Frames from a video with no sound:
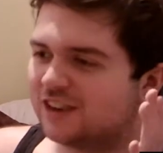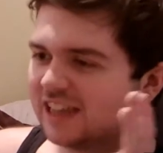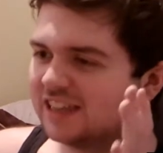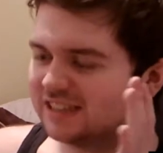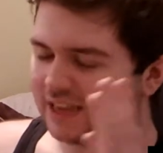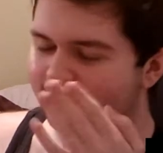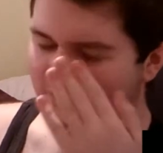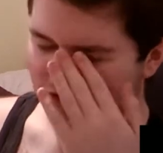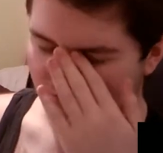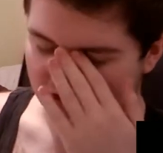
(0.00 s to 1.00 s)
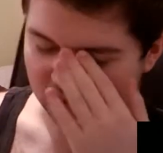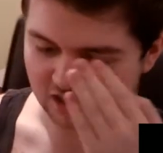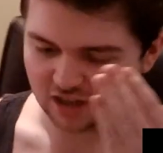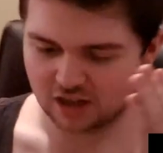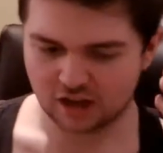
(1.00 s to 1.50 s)
his name for some reason.
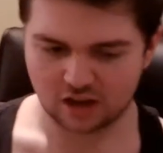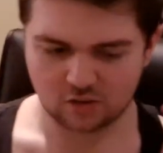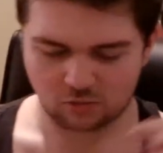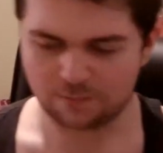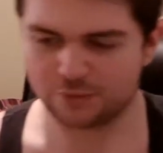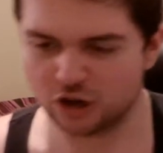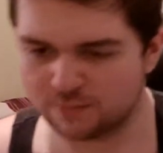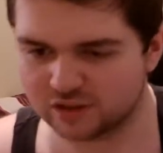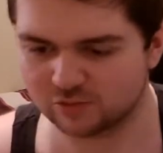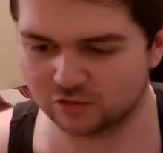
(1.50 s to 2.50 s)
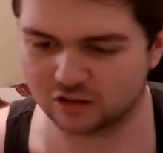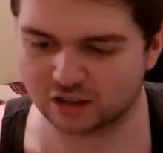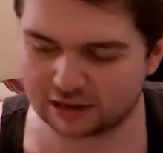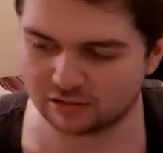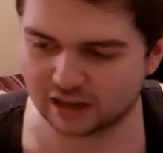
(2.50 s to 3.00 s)
What purpose would
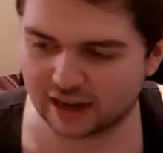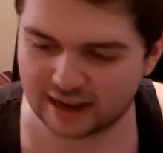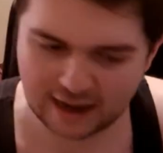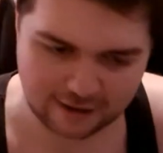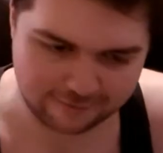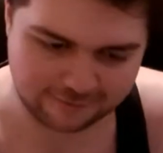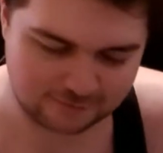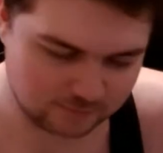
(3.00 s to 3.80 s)
Clown Guy have